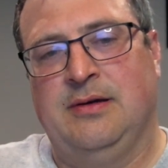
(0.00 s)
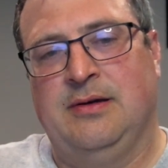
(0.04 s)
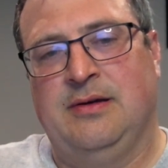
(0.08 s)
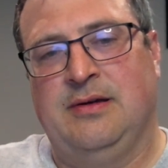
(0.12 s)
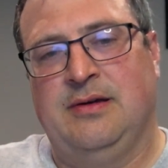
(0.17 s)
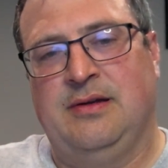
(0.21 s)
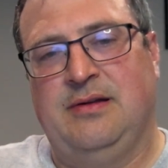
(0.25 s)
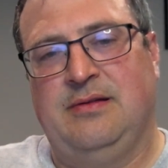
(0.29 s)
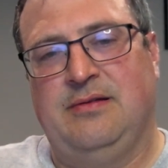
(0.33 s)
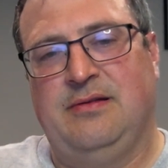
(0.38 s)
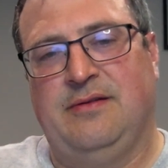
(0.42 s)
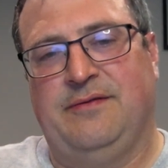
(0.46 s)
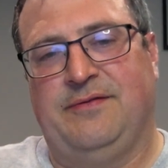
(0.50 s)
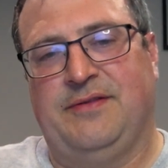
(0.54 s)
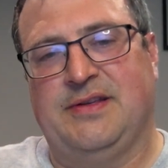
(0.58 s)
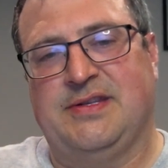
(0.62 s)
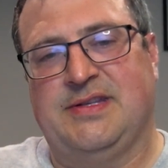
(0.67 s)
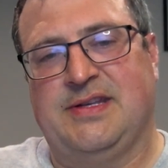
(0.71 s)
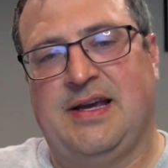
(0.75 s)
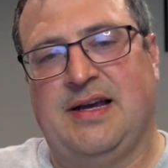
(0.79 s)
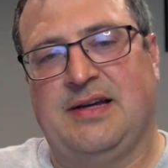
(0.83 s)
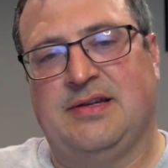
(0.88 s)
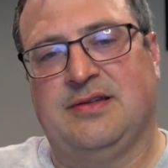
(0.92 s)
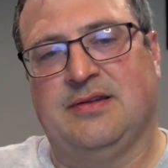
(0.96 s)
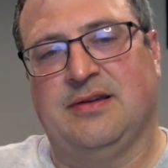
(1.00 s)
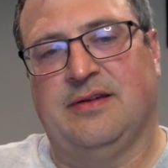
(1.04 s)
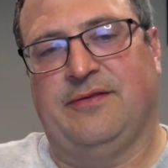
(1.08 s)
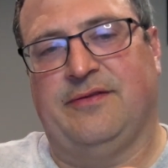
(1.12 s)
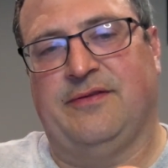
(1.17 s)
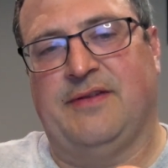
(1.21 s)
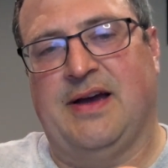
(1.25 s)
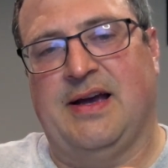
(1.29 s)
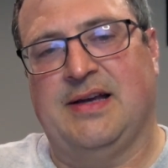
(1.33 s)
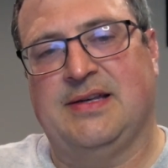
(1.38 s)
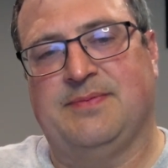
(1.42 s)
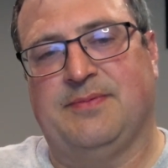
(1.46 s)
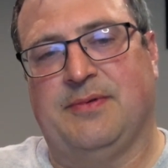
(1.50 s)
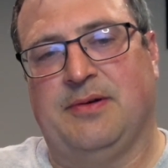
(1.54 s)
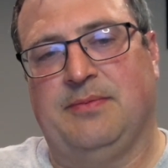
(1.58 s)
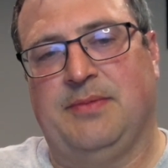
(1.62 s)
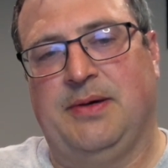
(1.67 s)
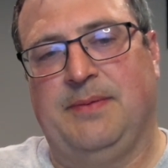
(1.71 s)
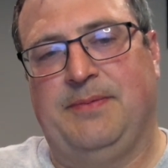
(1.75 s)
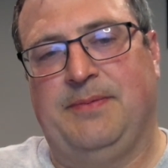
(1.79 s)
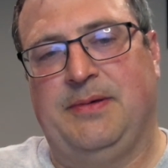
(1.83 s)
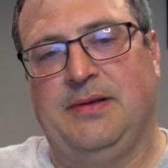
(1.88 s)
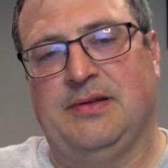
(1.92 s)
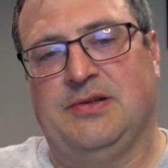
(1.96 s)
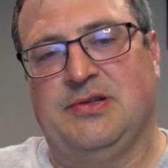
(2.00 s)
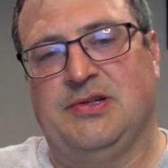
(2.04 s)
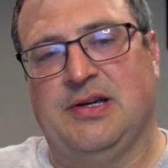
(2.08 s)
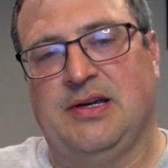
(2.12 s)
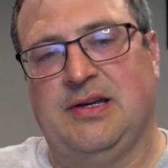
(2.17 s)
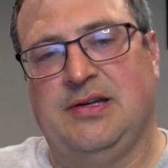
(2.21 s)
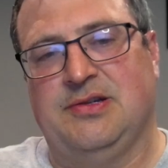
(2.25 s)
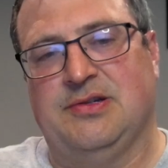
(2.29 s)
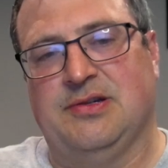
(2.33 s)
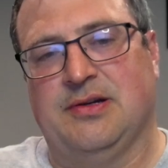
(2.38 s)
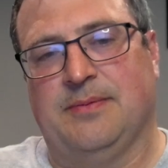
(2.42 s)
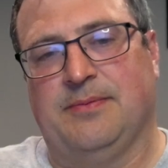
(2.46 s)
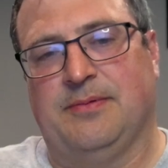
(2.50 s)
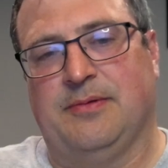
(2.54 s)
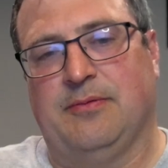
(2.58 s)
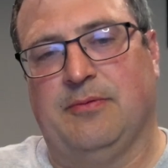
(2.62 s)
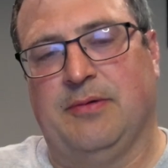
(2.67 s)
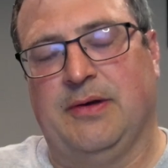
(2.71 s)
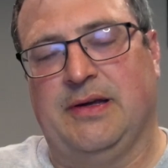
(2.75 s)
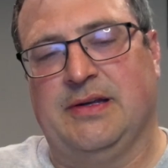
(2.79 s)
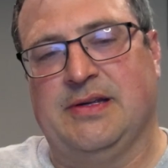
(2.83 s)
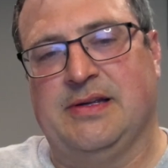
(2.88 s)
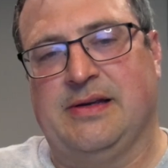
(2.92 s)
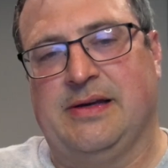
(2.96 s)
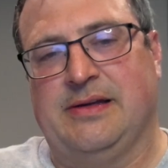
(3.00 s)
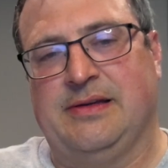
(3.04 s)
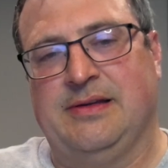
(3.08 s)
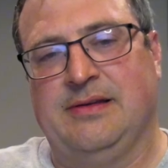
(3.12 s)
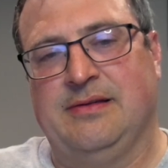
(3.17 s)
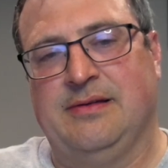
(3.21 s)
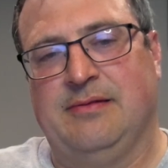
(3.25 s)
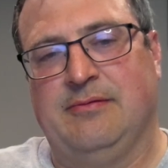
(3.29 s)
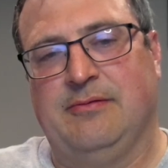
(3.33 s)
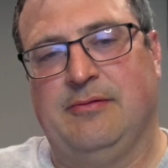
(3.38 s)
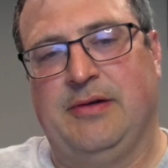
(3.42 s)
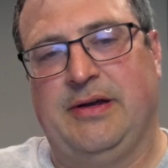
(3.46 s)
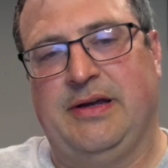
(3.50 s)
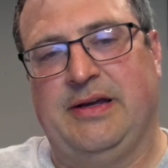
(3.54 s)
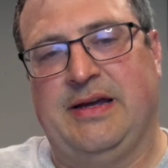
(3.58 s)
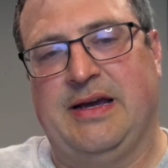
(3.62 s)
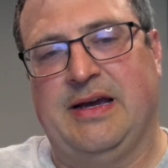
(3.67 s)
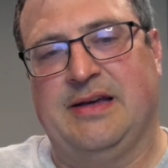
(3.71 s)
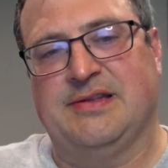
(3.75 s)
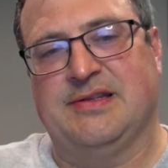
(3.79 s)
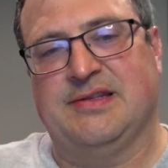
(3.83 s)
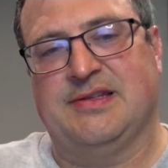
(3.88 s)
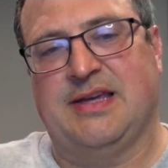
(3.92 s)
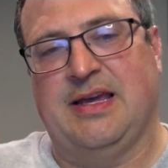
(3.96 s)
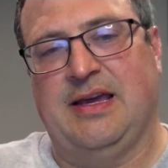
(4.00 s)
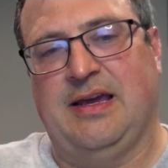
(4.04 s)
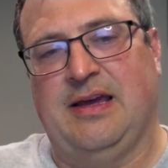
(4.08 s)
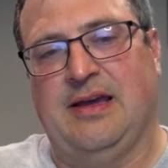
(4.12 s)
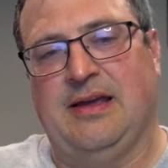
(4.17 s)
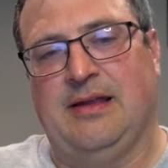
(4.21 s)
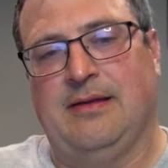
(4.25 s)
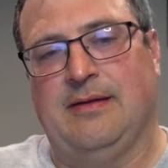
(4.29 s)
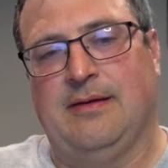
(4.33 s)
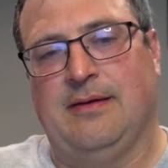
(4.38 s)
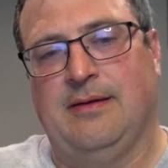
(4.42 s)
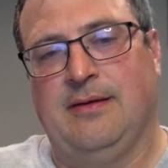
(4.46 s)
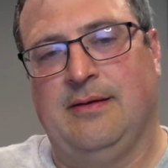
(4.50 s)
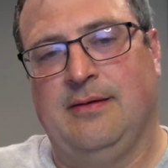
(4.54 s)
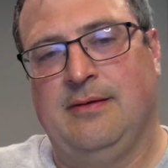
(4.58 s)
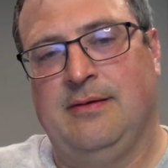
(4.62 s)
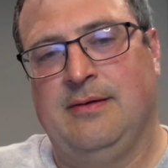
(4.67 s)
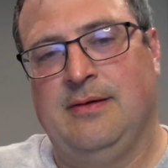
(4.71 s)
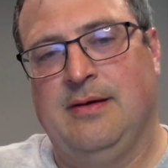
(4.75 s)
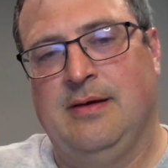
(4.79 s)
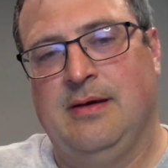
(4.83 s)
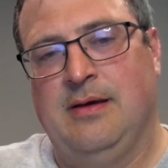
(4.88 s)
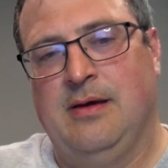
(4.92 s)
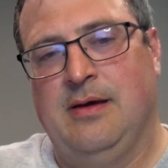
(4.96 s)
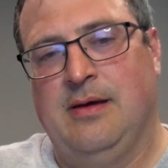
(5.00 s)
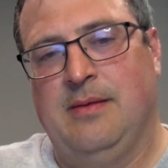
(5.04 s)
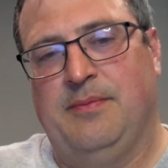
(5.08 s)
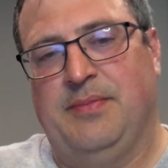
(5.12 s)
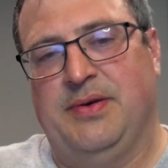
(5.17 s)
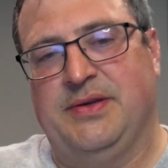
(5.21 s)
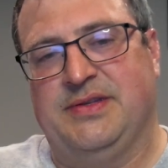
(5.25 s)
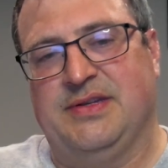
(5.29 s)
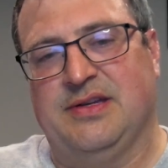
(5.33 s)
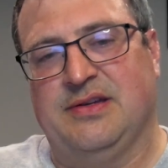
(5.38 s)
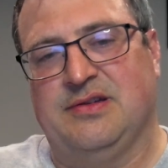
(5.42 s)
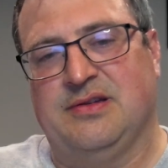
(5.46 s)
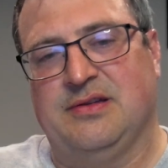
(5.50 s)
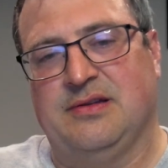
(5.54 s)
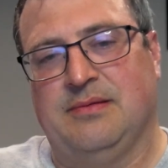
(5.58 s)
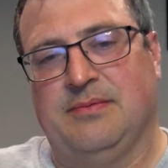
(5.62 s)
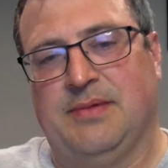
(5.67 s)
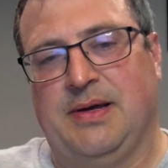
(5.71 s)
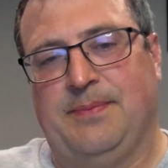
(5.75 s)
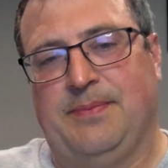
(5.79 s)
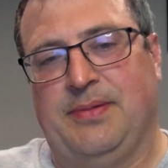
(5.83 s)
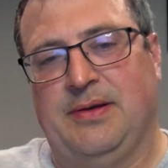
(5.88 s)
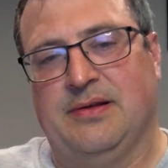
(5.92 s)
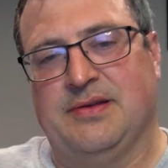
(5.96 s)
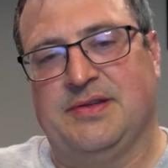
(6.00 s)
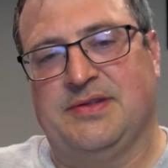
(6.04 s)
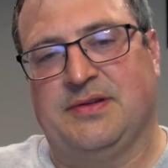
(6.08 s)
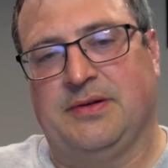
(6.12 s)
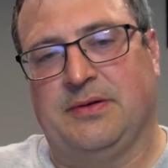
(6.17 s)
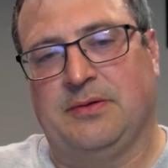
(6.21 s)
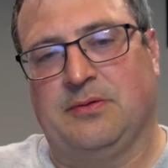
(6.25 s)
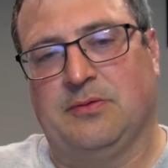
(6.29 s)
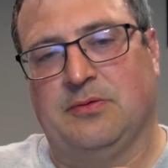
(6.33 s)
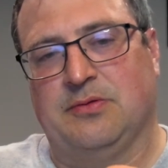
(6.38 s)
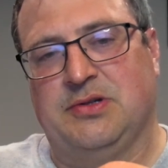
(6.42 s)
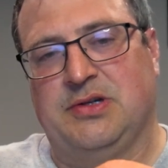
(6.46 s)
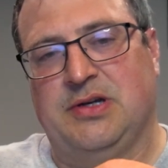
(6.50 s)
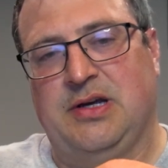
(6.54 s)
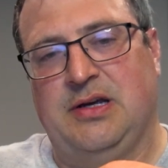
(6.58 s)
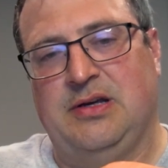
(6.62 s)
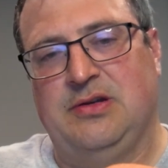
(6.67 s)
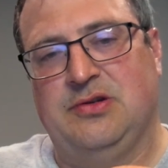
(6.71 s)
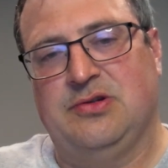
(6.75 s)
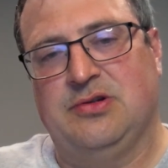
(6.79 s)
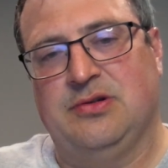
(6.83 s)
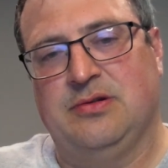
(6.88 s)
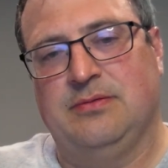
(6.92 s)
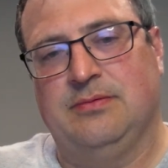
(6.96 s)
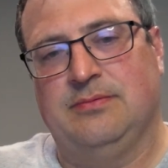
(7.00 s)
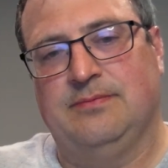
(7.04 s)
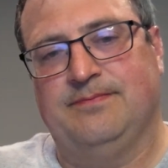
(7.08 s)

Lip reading: I don't know if that's actually a fastball. It might be the changeup, the way he has his hand positioned. It might be the circle change.